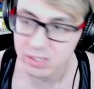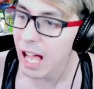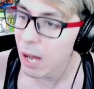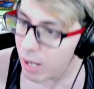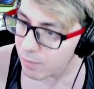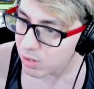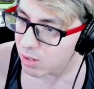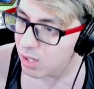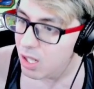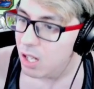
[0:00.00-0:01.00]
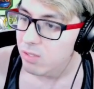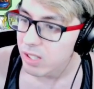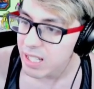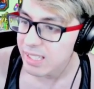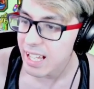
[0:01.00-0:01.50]
However,
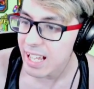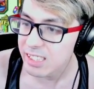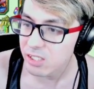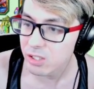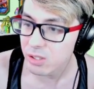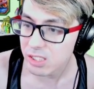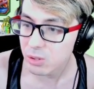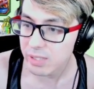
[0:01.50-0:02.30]
looking at the Agl units you